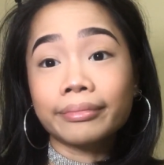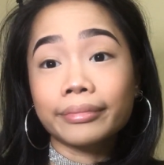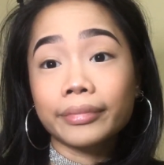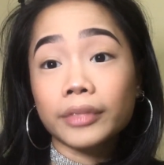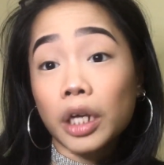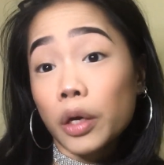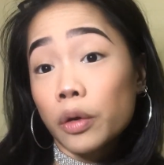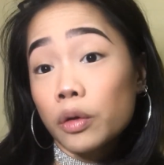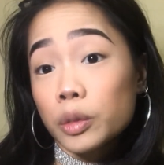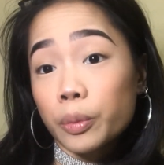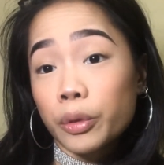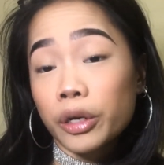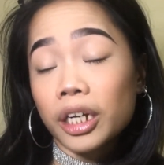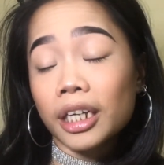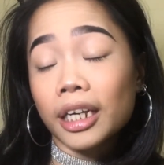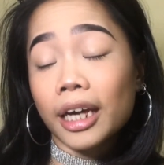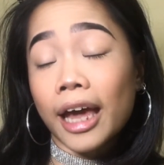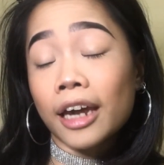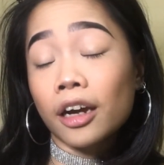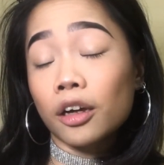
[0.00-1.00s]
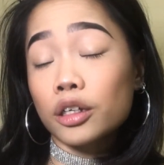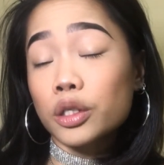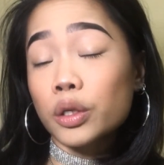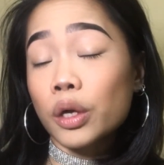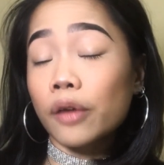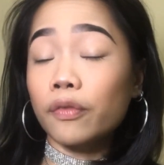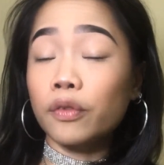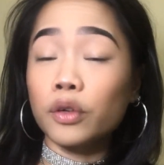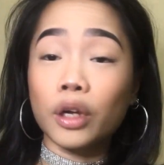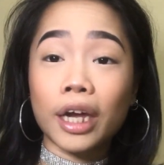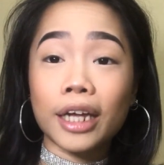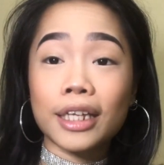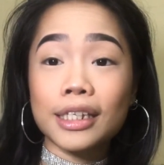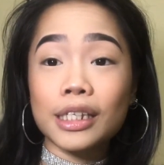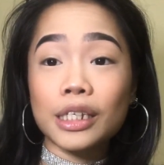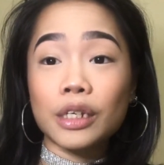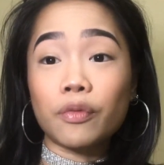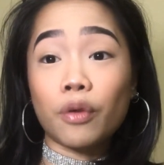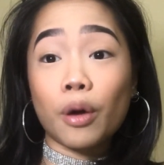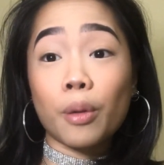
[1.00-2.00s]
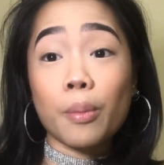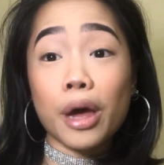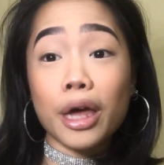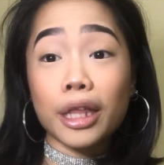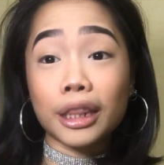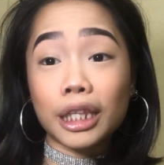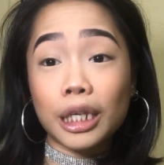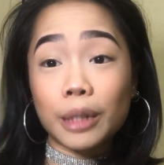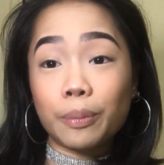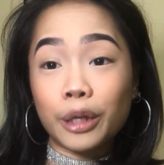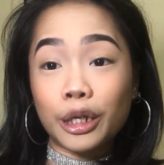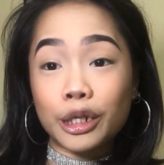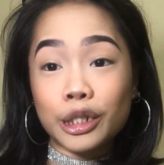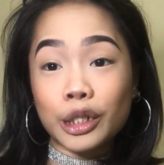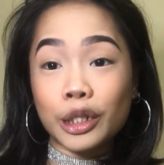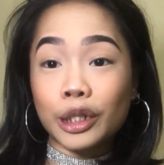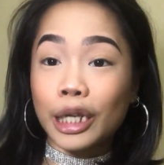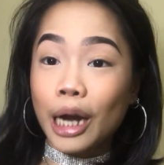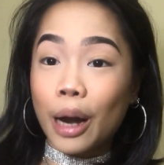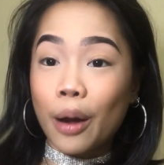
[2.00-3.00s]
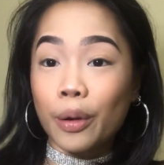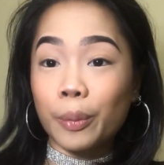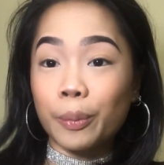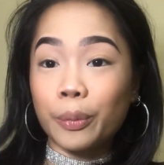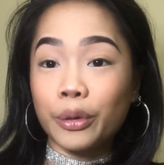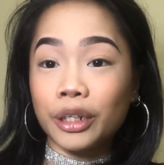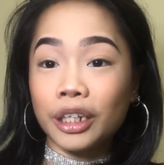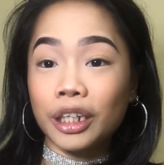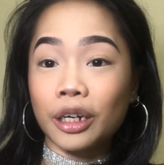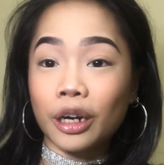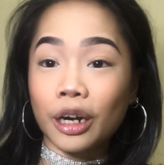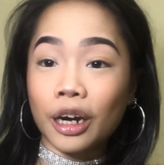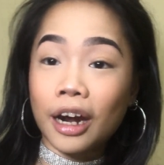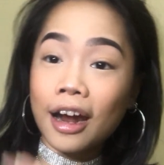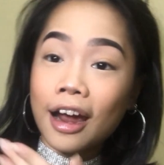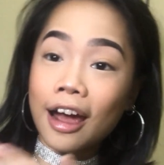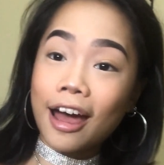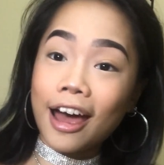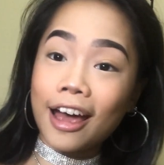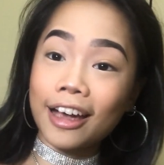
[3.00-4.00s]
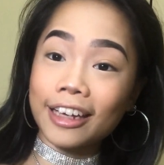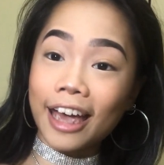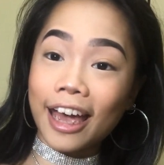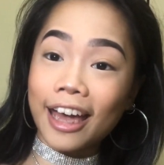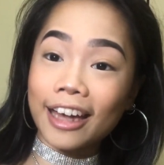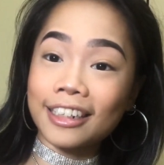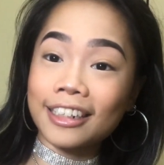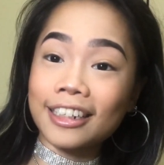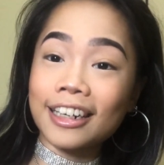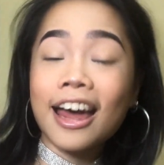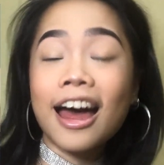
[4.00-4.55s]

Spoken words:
it was pretty. And also, if you can see from the picture that I will put here again,